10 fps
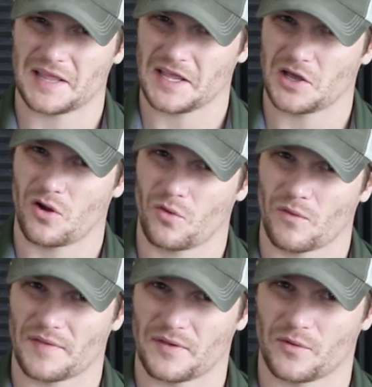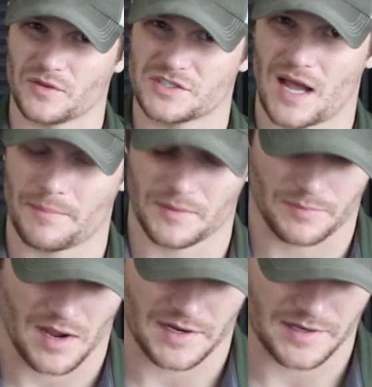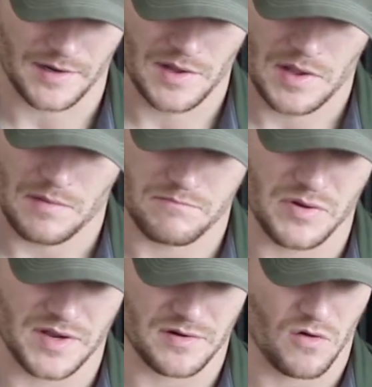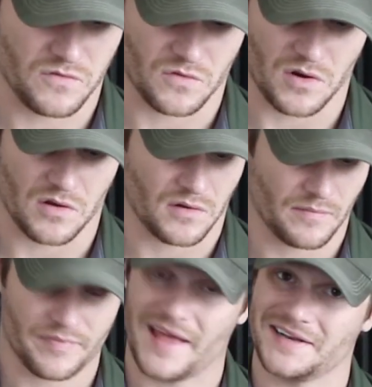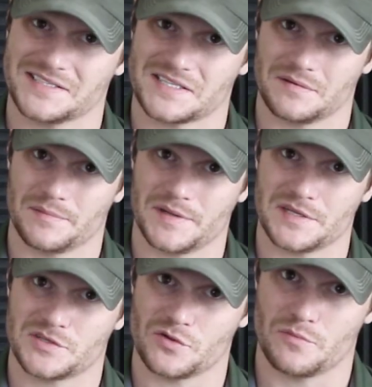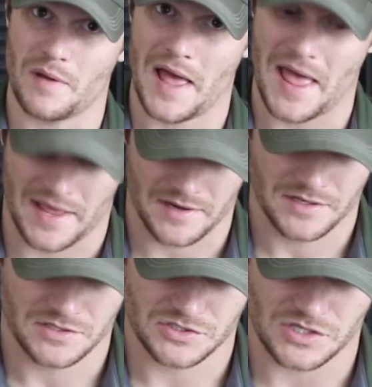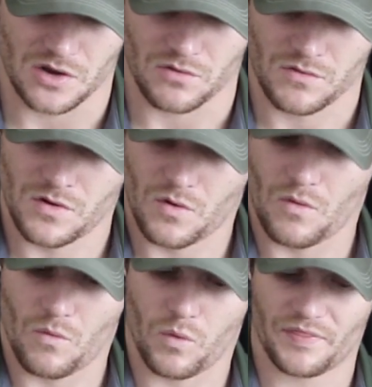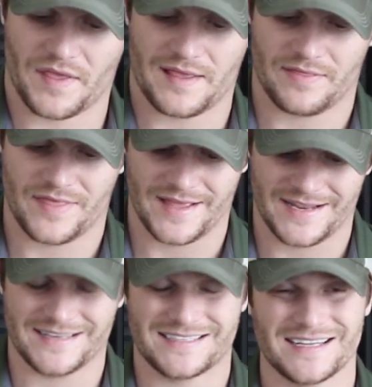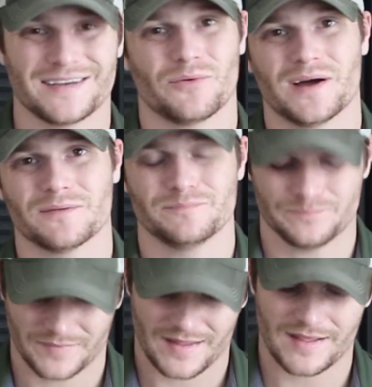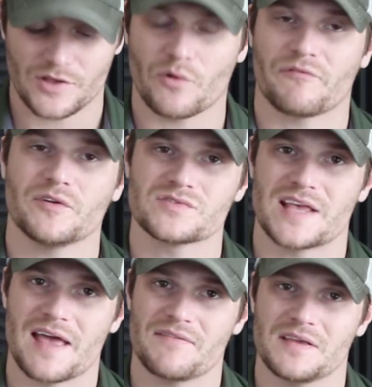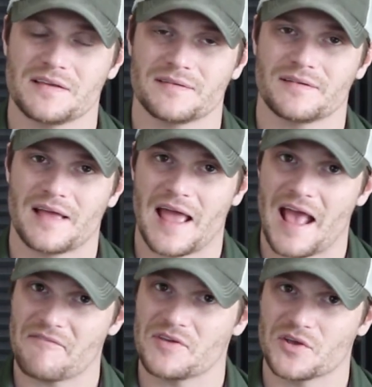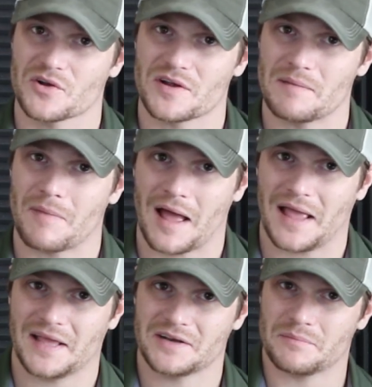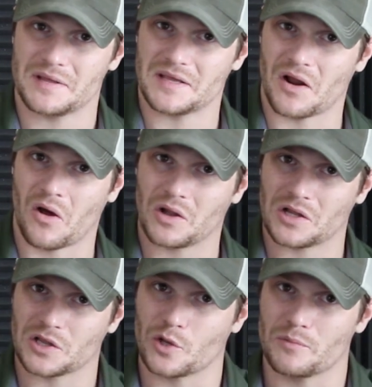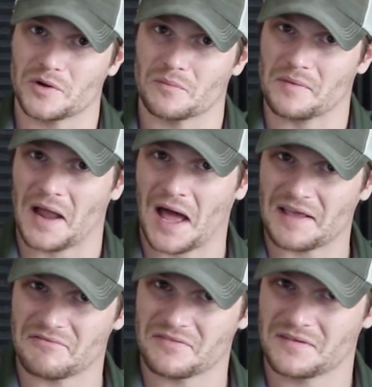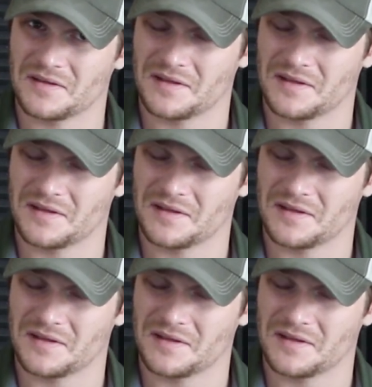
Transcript: get caught right there on the top of the pocket. But overall, that didn't seem to be too bad. So, one thing that it did, well, you know, it feels heavier in my hand to be an all aluminum knife.